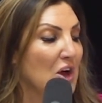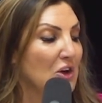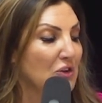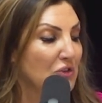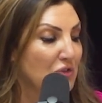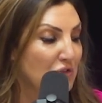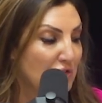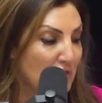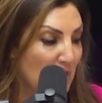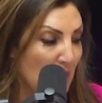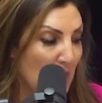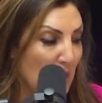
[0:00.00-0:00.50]

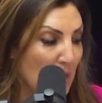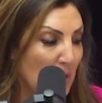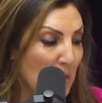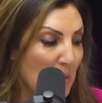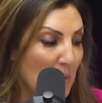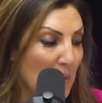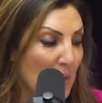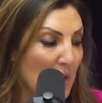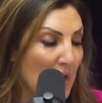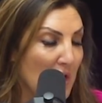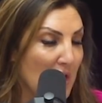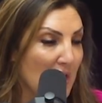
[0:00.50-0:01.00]

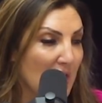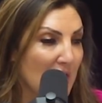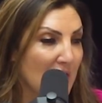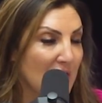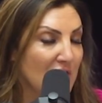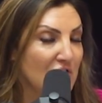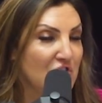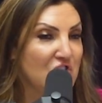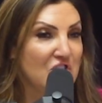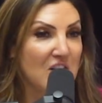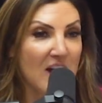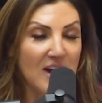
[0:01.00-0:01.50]
So
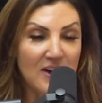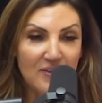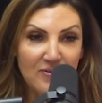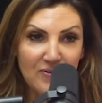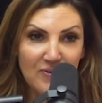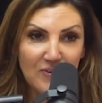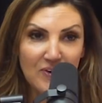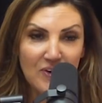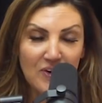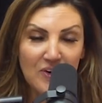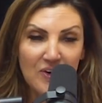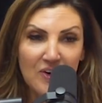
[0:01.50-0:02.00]

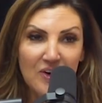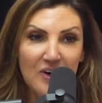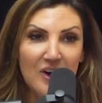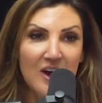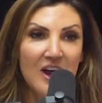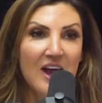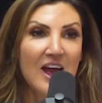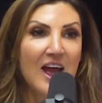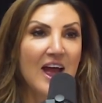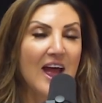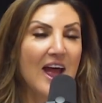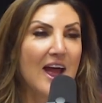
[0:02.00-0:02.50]
Jennifer
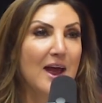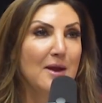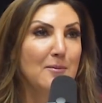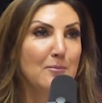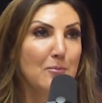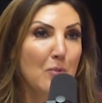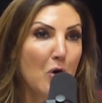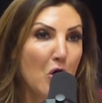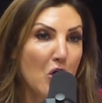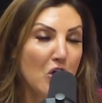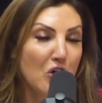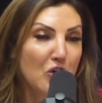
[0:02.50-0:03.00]
and
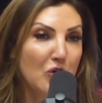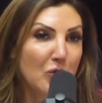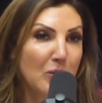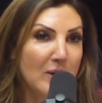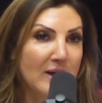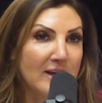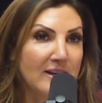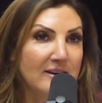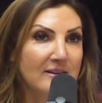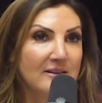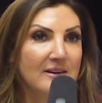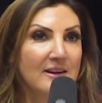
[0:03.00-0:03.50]

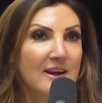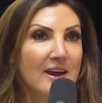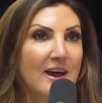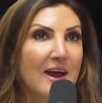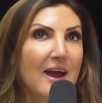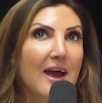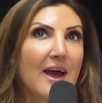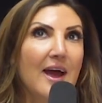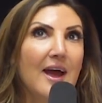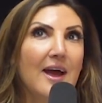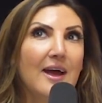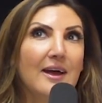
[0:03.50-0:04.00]
Margaret
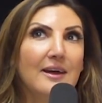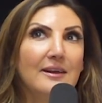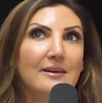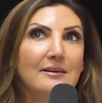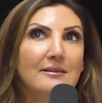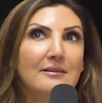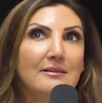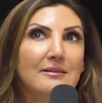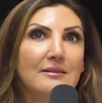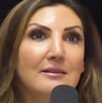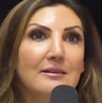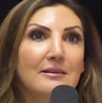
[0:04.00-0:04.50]

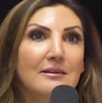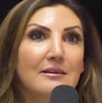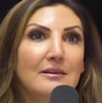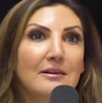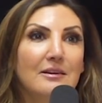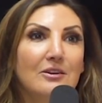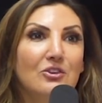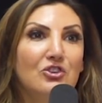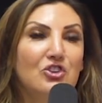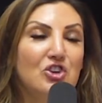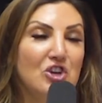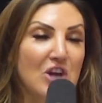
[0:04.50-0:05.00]
and
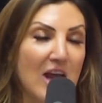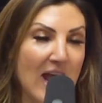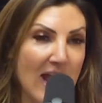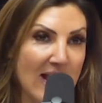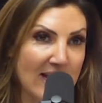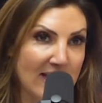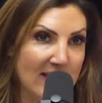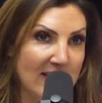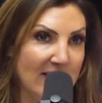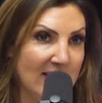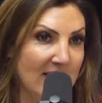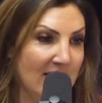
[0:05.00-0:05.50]

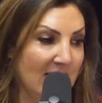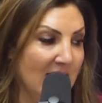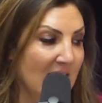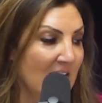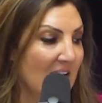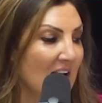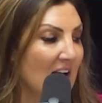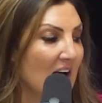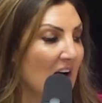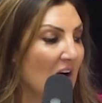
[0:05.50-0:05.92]
Jackie